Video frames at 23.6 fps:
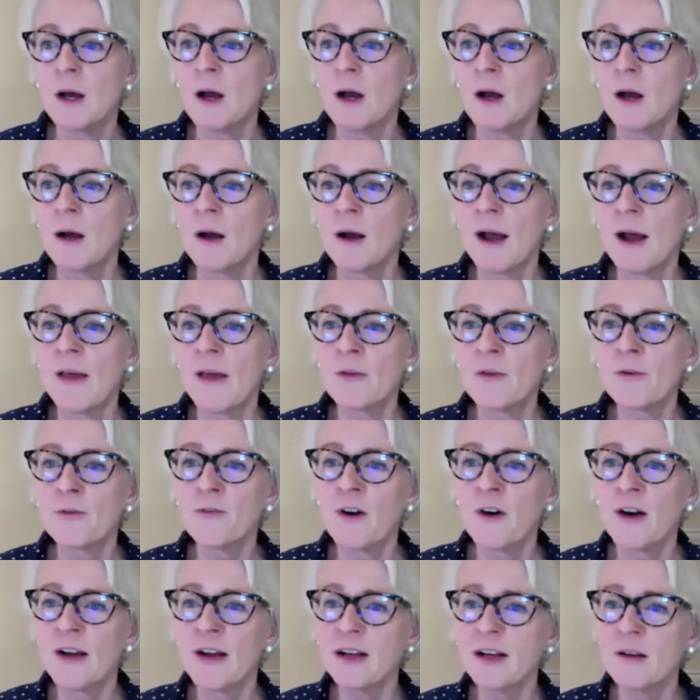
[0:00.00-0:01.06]
And the
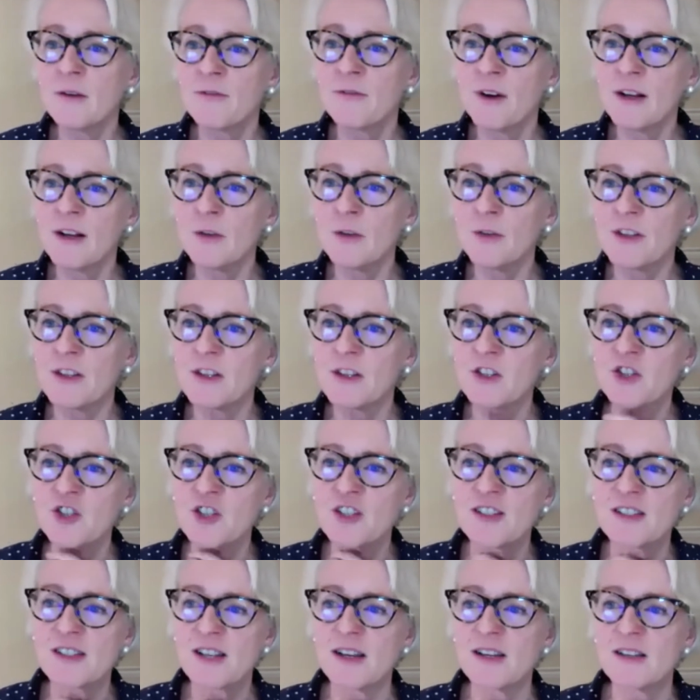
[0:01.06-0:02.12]
final thing that she
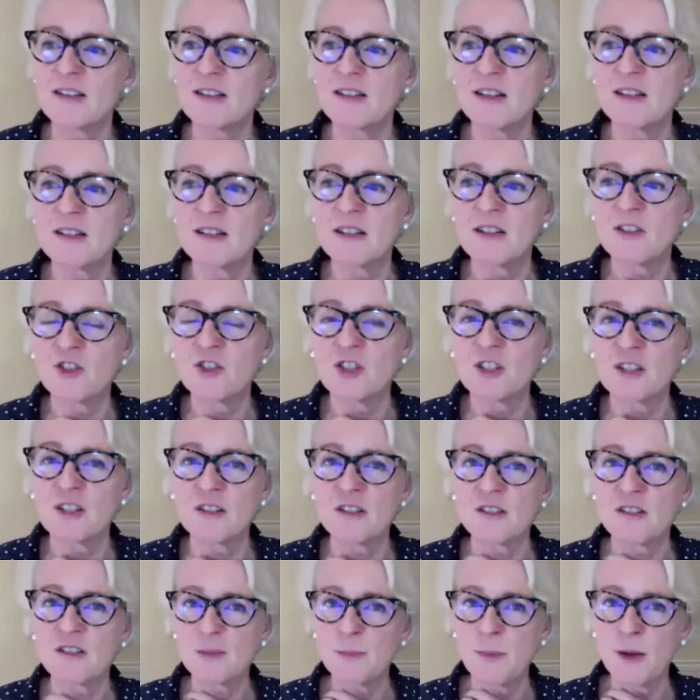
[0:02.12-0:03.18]
says is that she
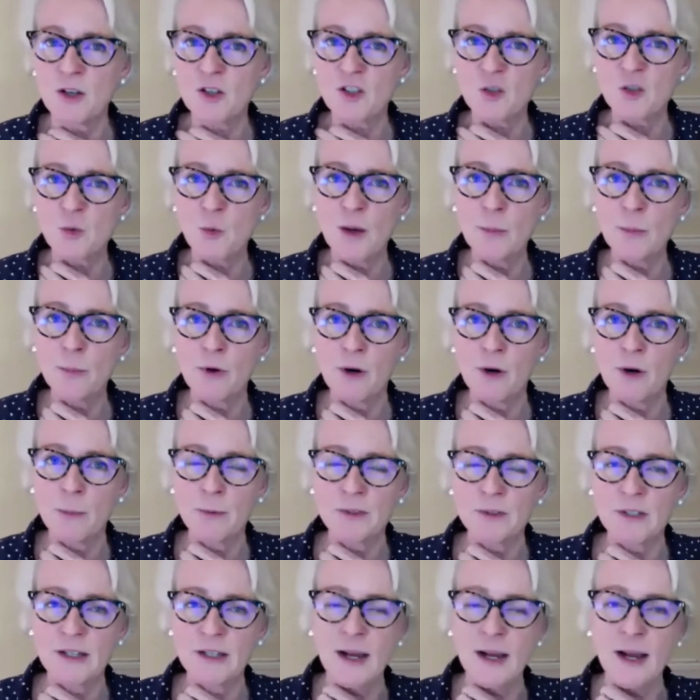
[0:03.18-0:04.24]
doesn't smell sweat
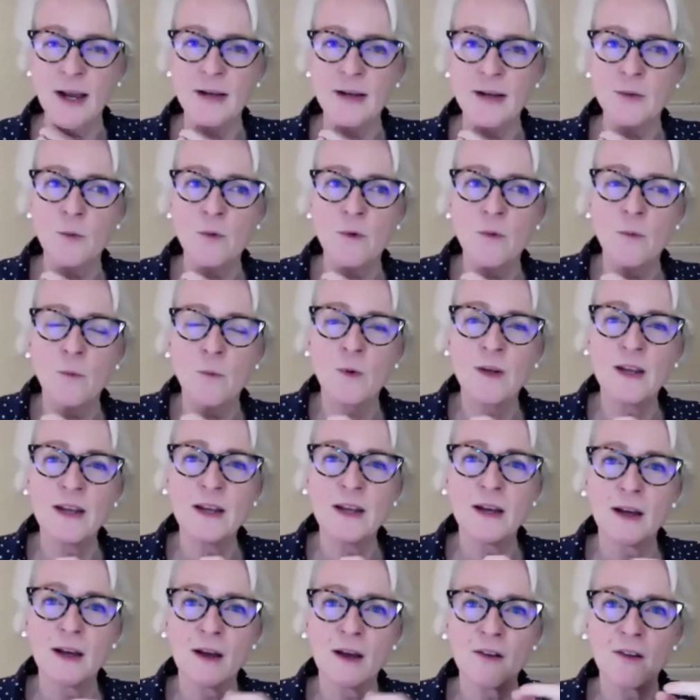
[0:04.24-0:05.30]
properly. And
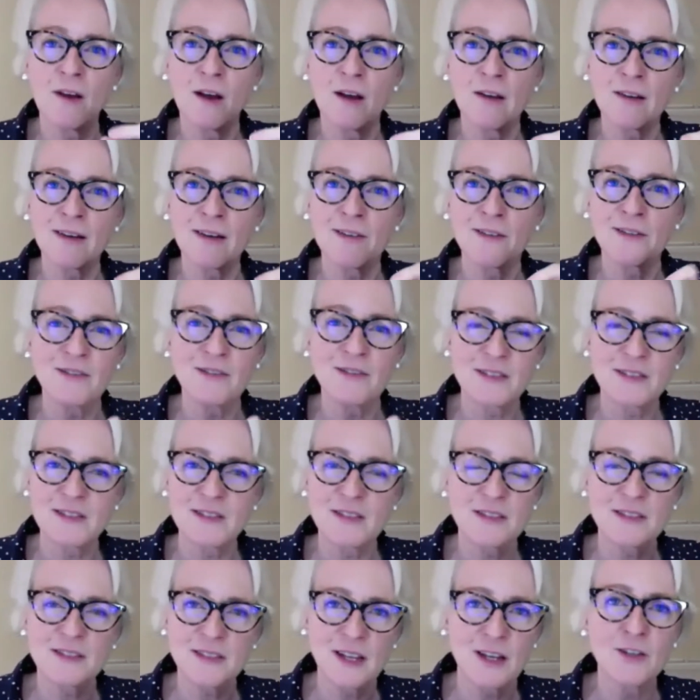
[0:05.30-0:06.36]
I'll
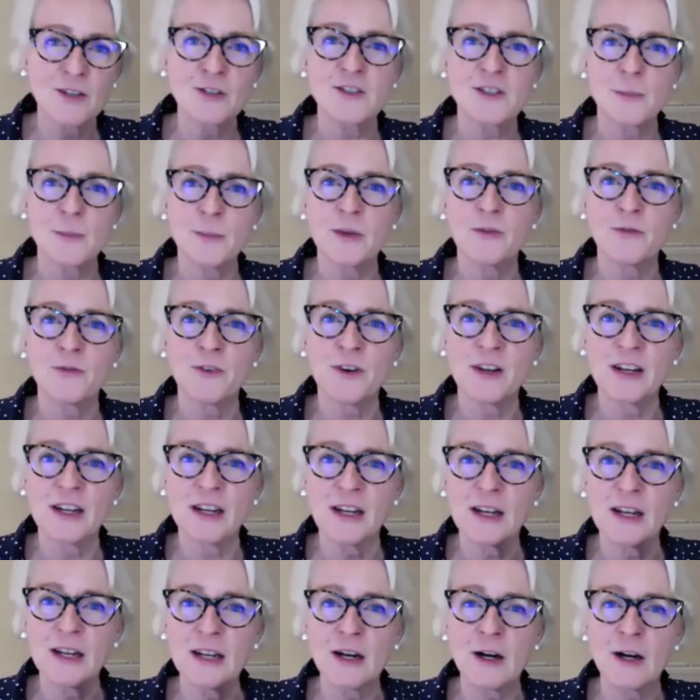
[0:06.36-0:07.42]
tell you something
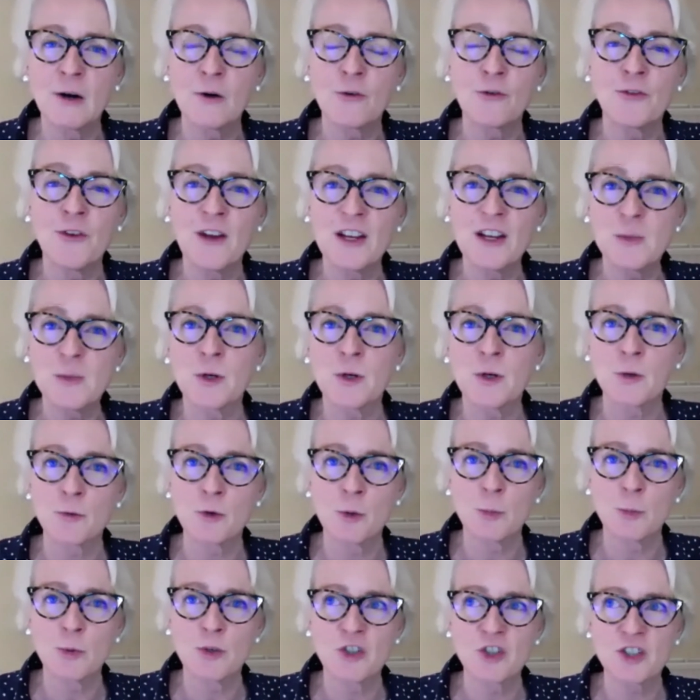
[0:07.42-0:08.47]
funny. In our Facebook
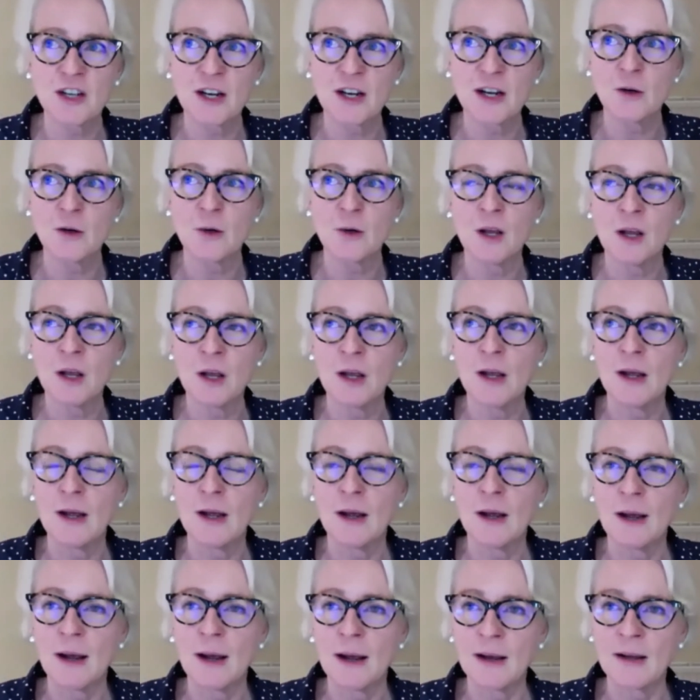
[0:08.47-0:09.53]
group, which now
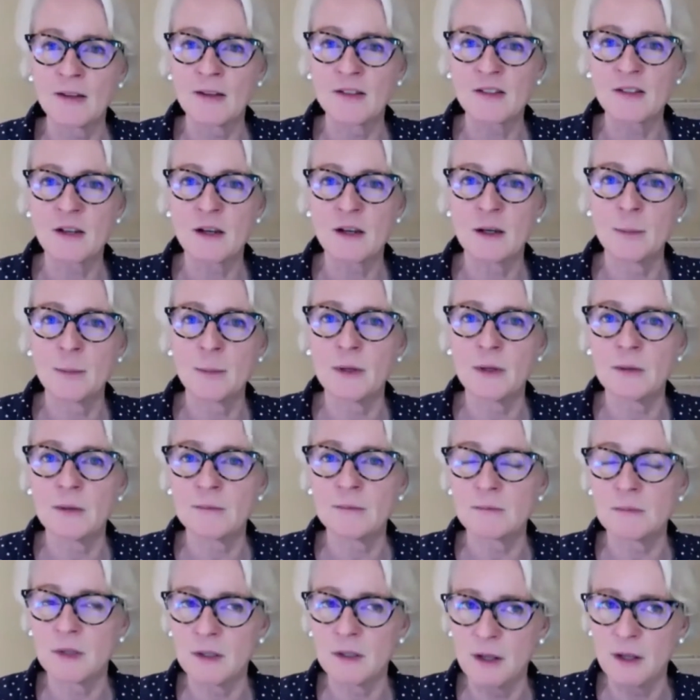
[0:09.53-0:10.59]
has
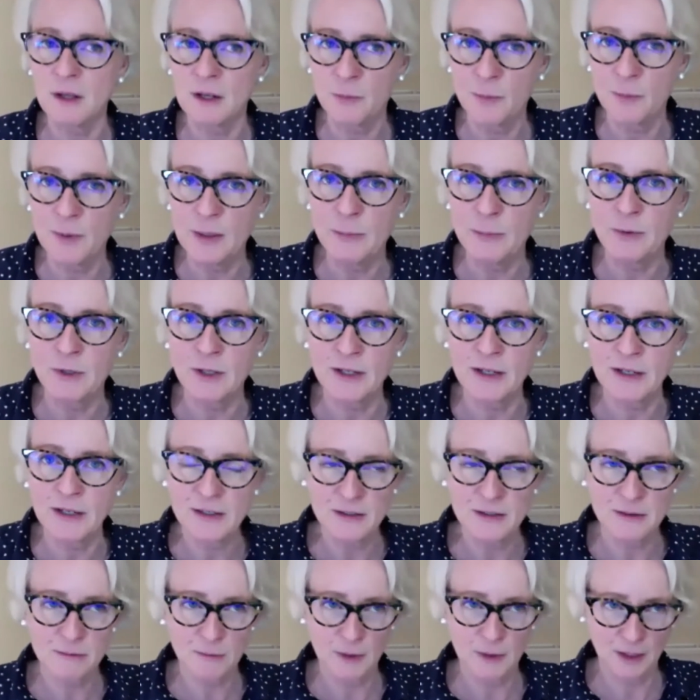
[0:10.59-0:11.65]
a lot of people in it,
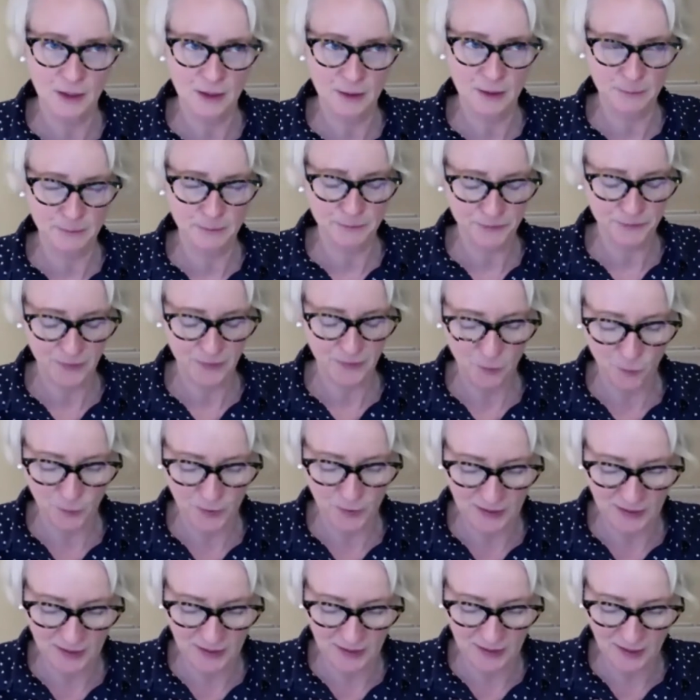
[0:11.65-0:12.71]

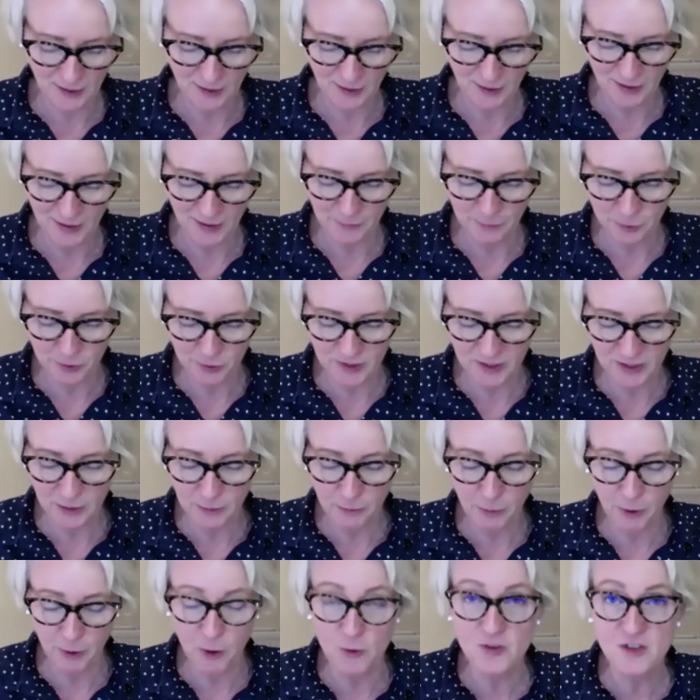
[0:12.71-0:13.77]
I put in a
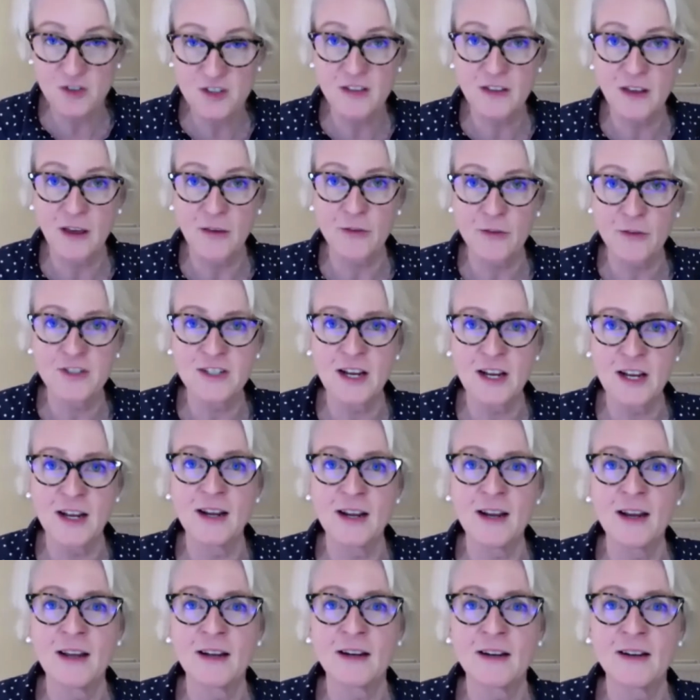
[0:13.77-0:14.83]
post the other
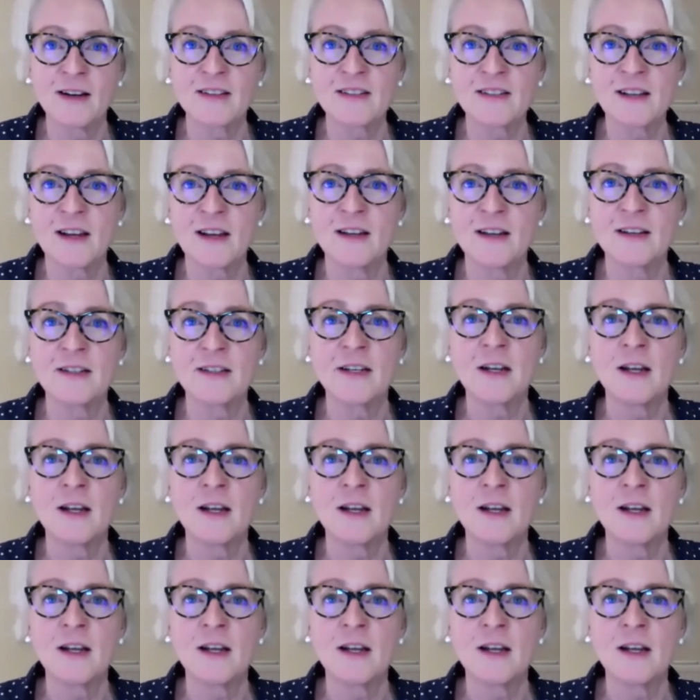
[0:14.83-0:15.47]
day and I said,